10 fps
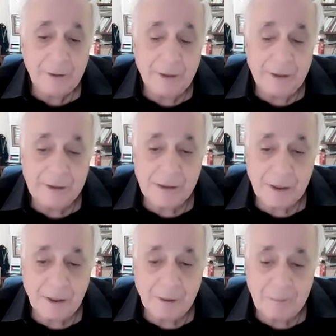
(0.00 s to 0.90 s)
its
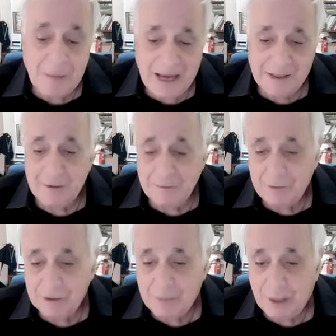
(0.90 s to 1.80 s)
massive
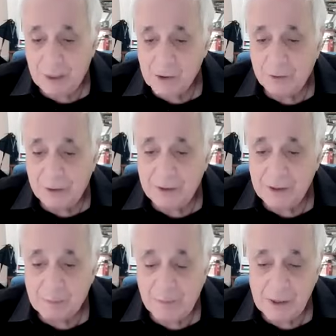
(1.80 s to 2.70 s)
expulsion and
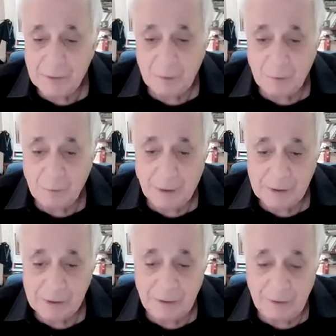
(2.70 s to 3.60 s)
displacement of
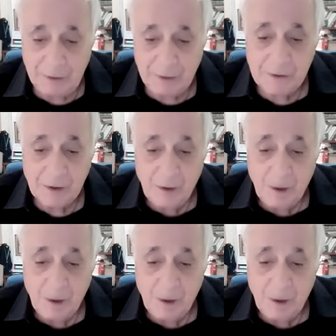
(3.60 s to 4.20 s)
Palestinians